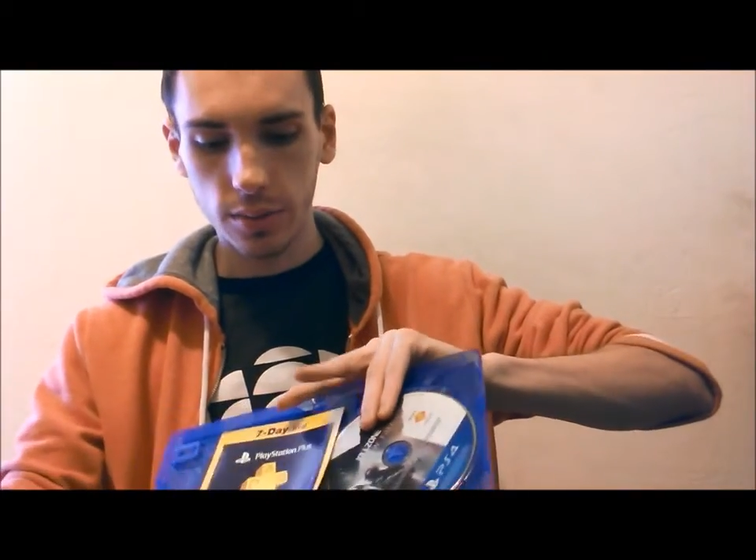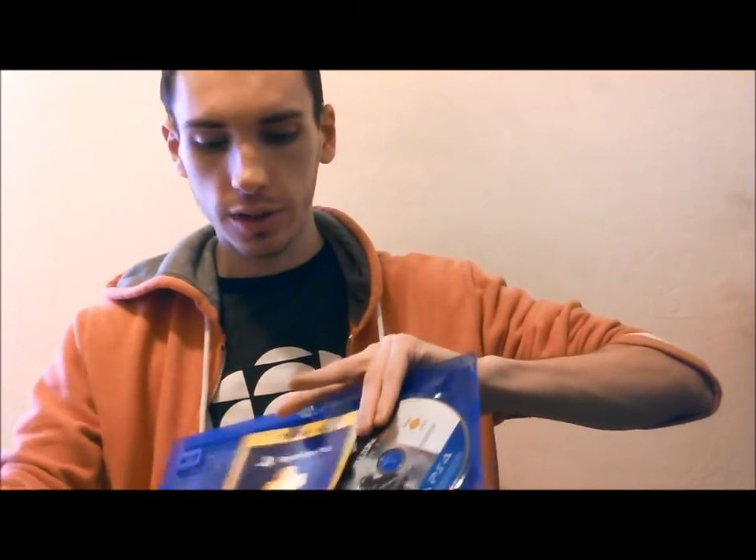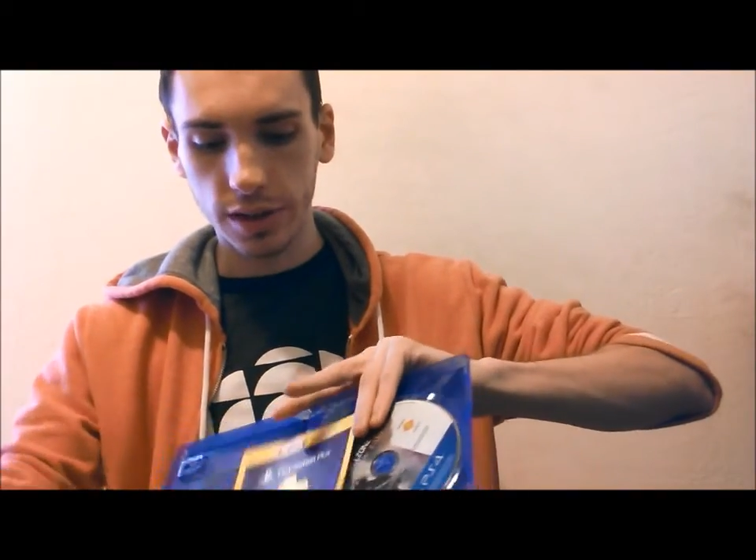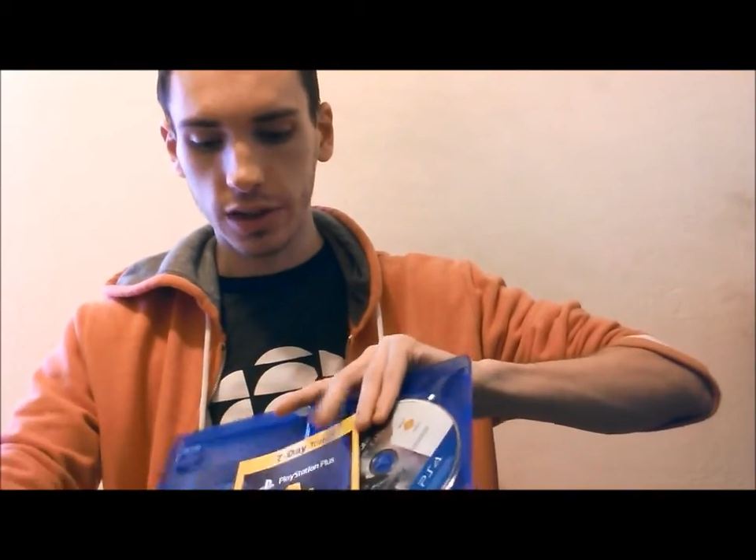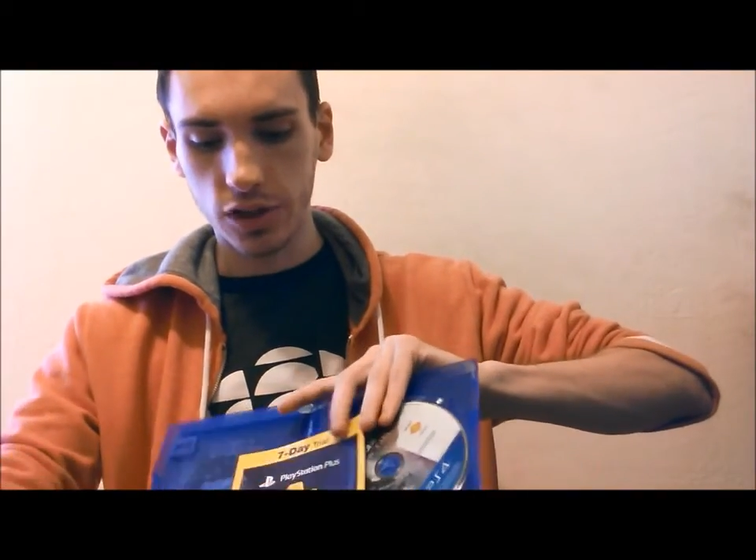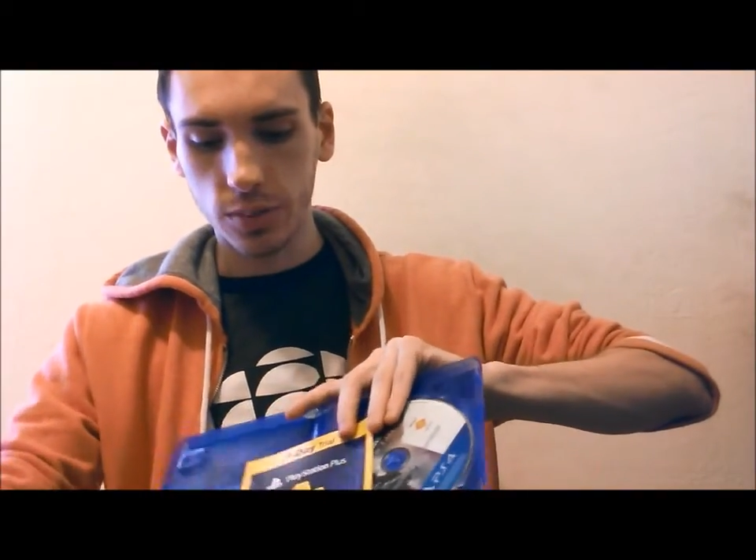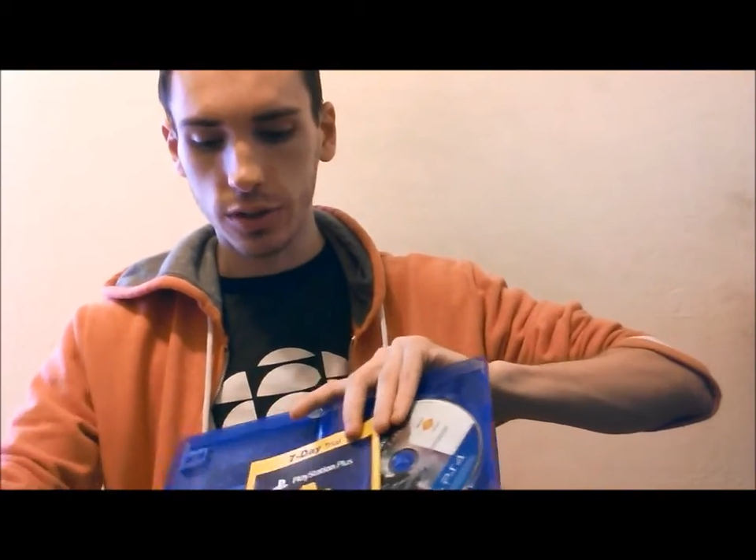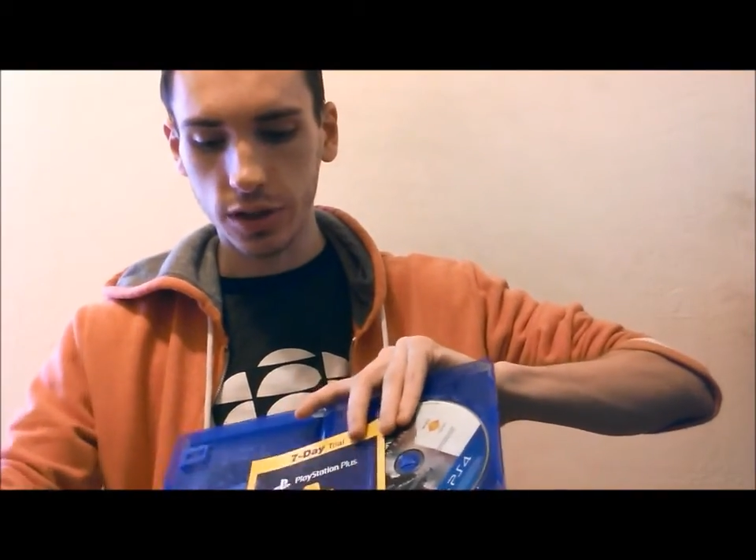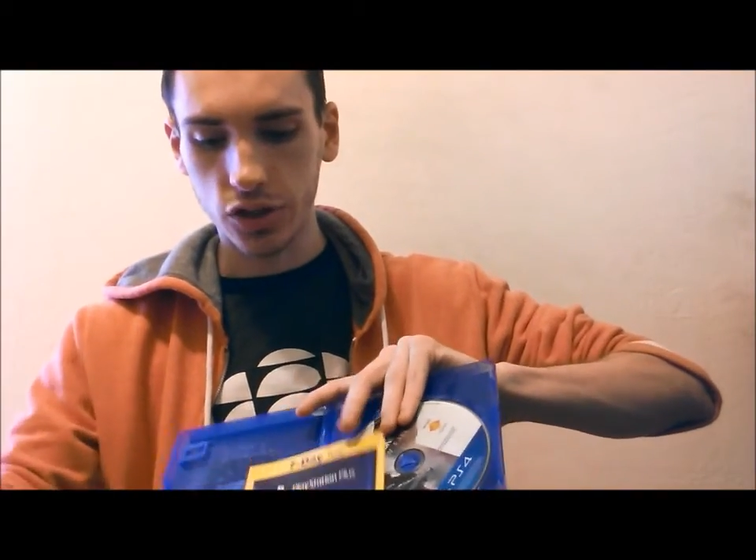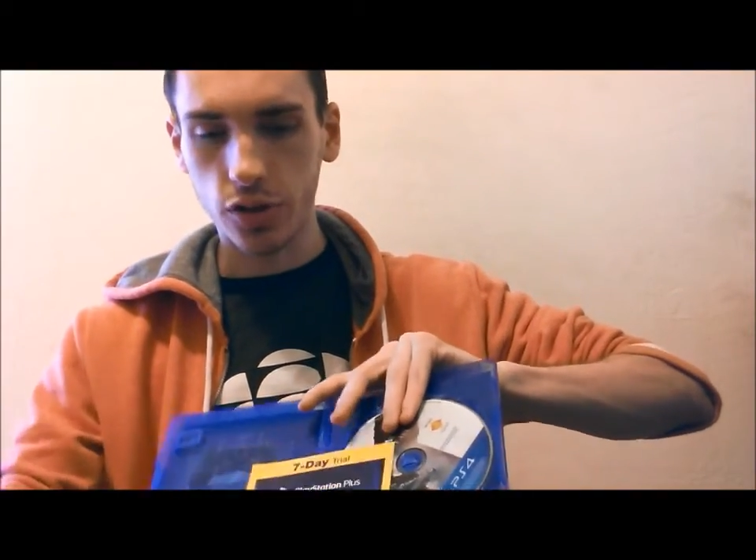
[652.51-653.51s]
PlayStation
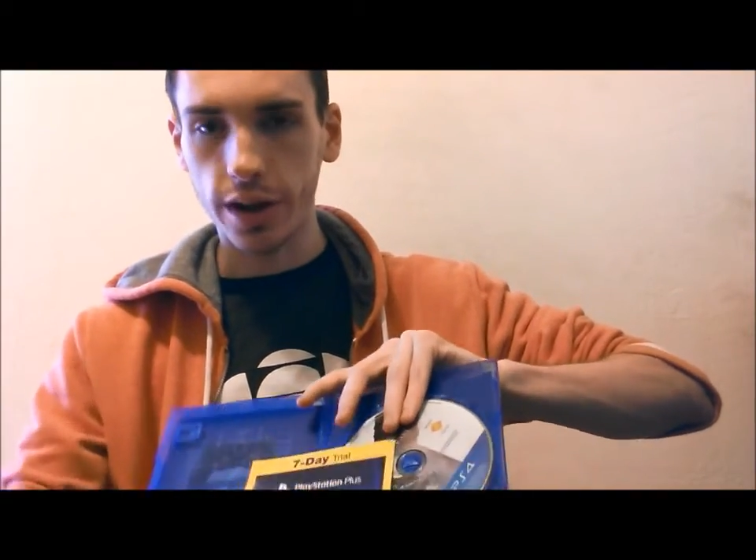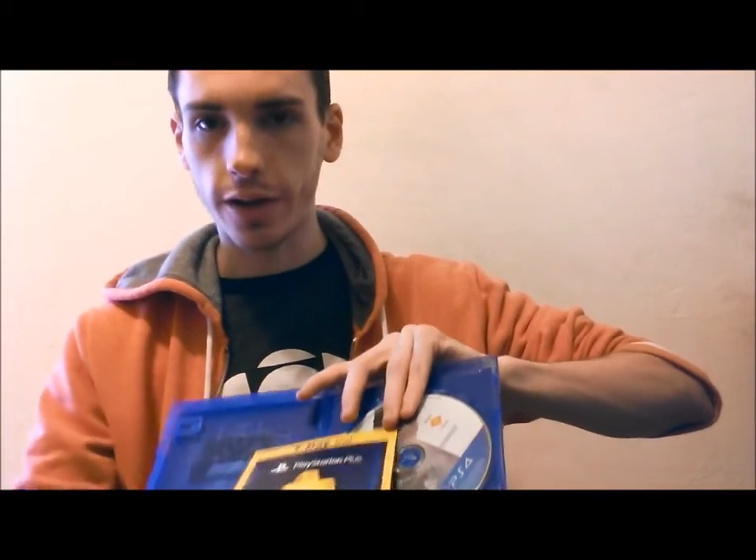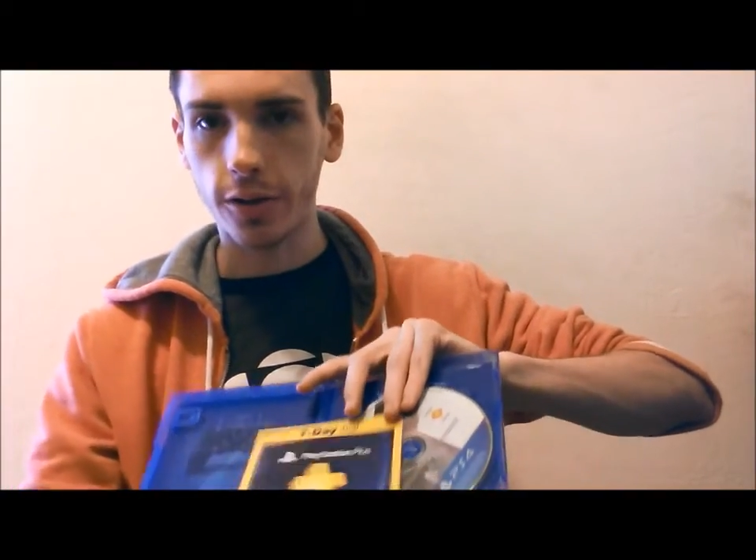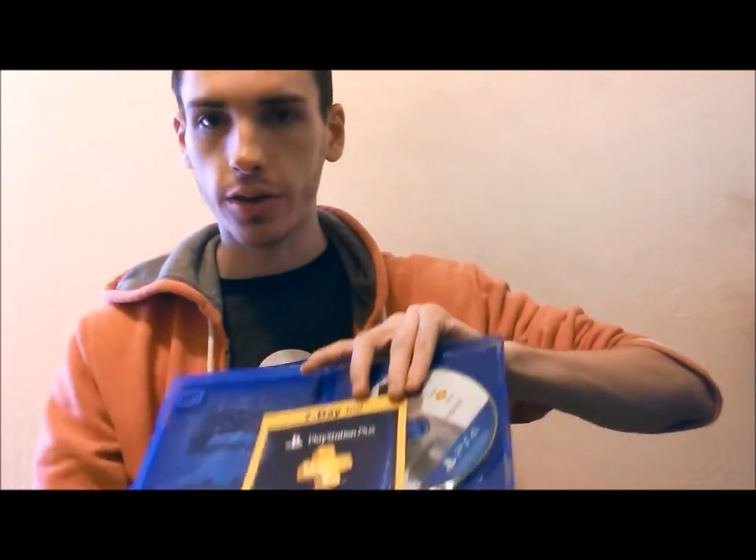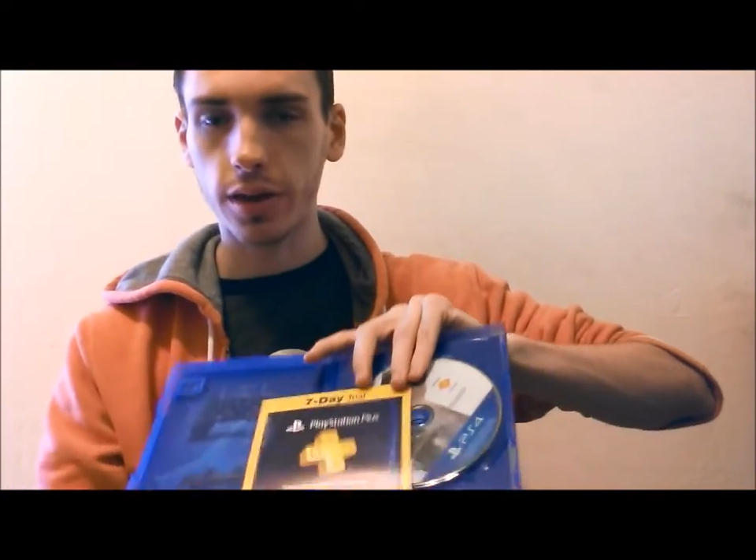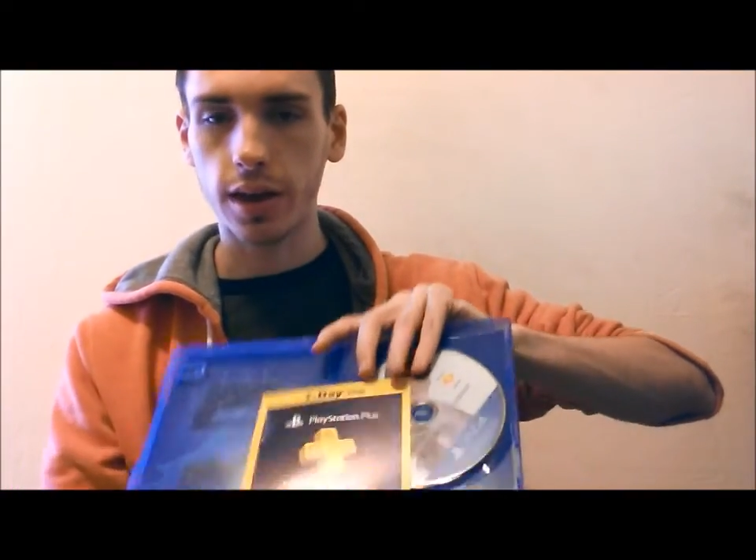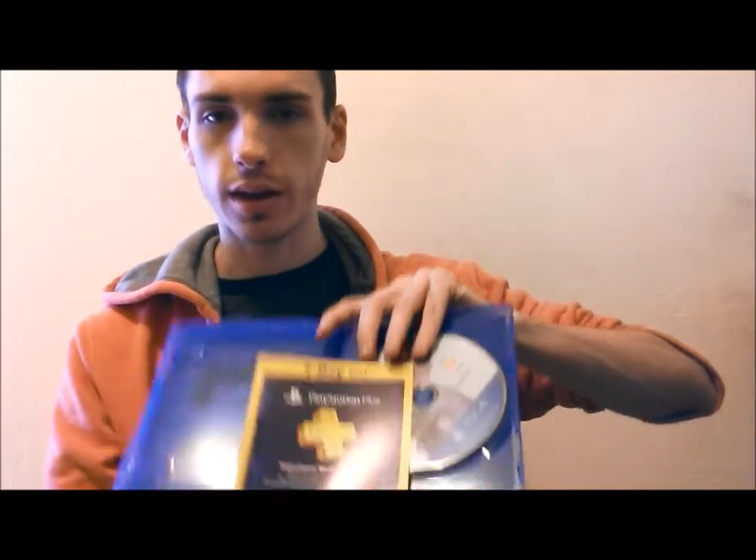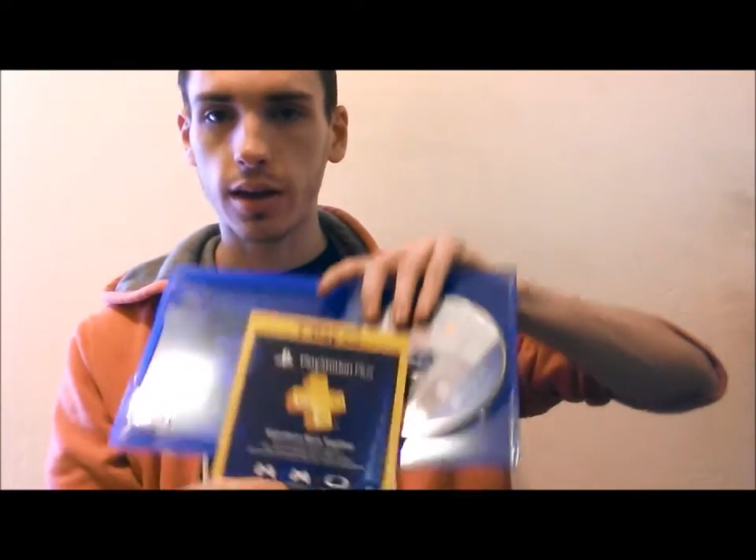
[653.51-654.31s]
Plus trial thing,